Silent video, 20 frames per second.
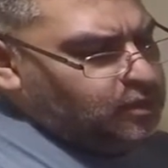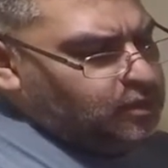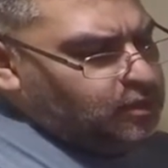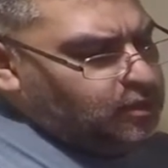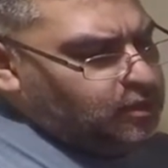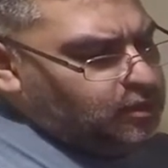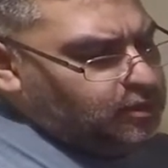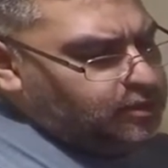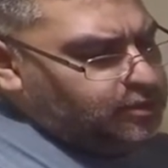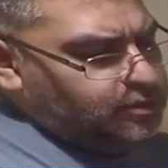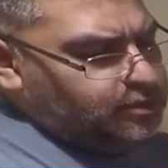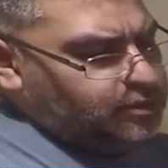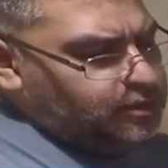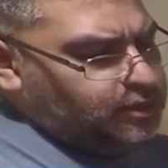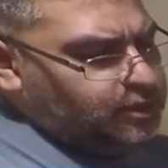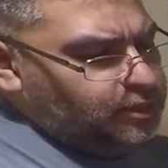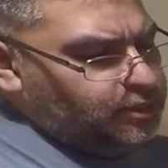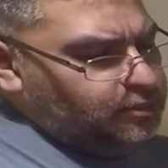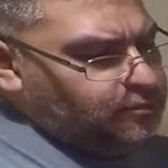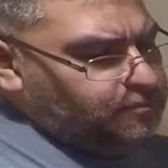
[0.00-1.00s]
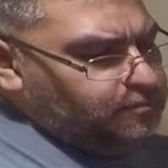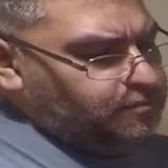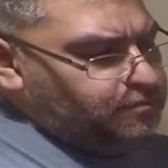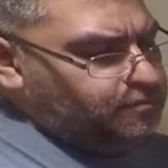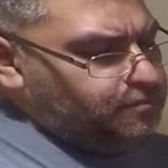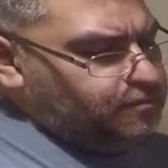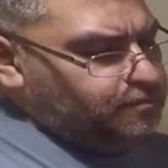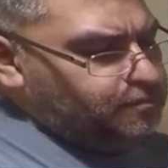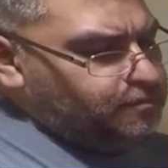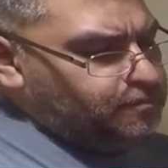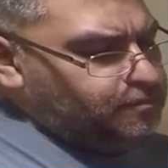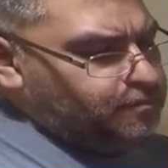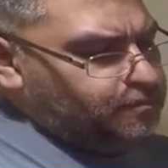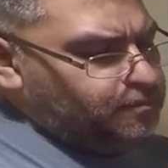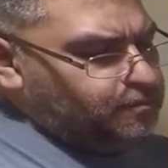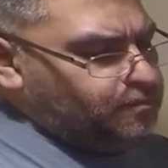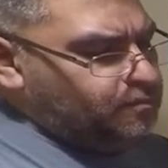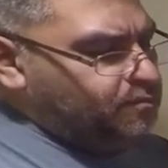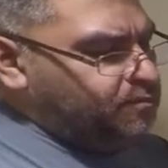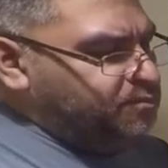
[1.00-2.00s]
Let's see.
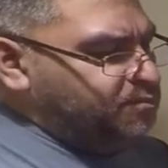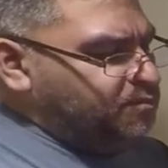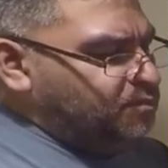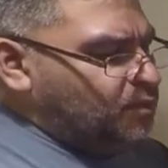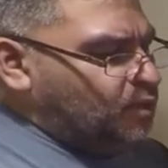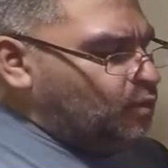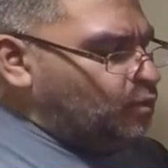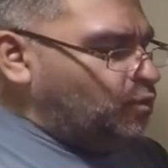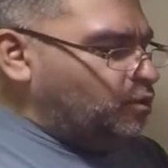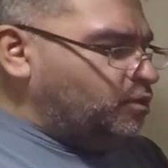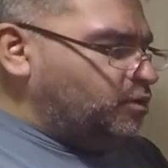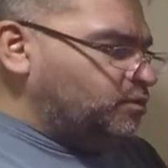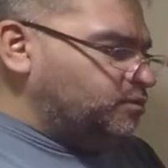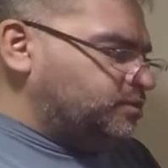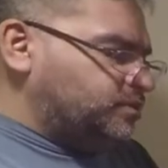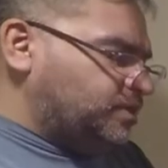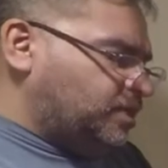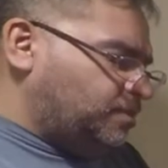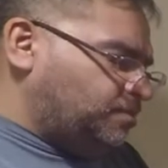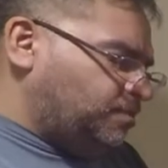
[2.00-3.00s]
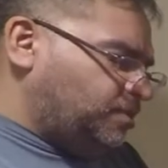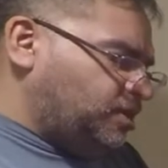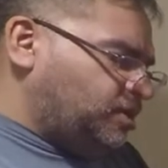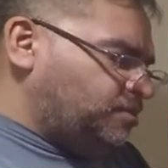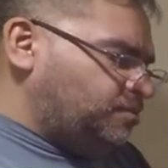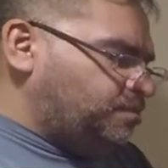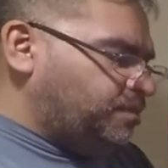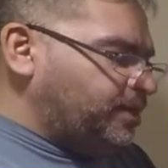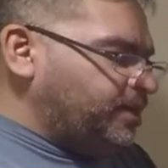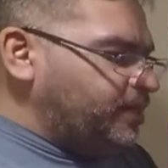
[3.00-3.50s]
Well, it's not made by